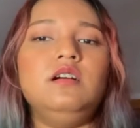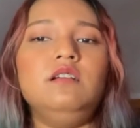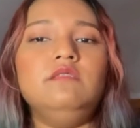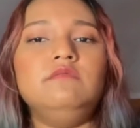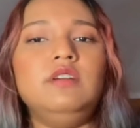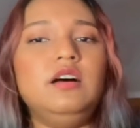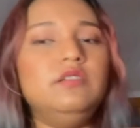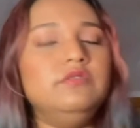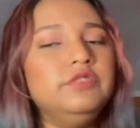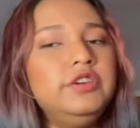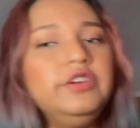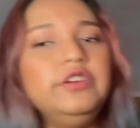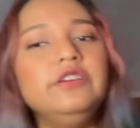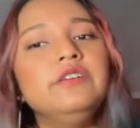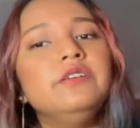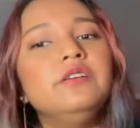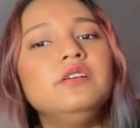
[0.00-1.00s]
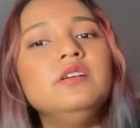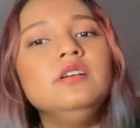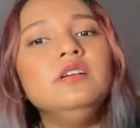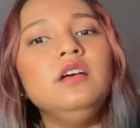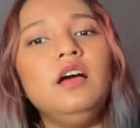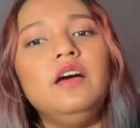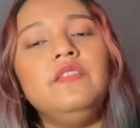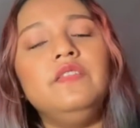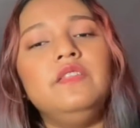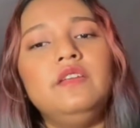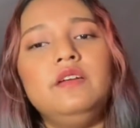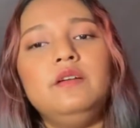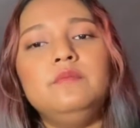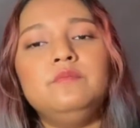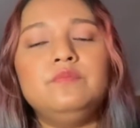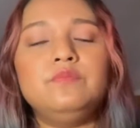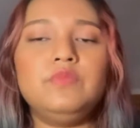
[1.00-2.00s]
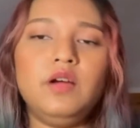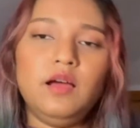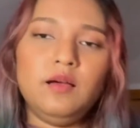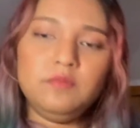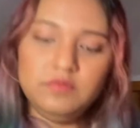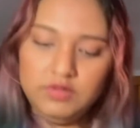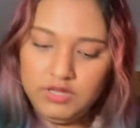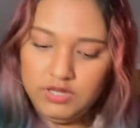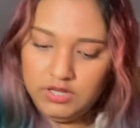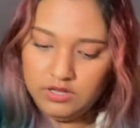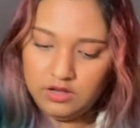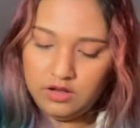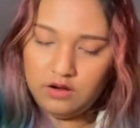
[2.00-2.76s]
around here and then probably